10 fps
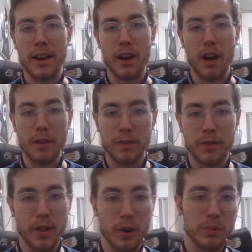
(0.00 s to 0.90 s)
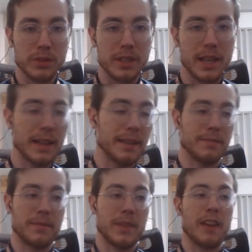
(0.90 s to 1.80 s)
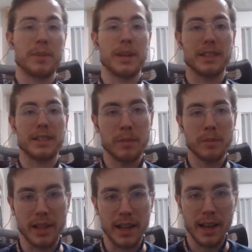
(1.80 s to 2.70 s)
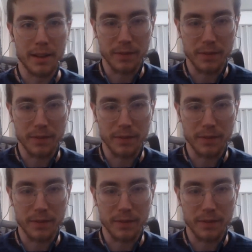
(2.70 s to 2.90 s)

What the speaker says: and of those that have been accepted,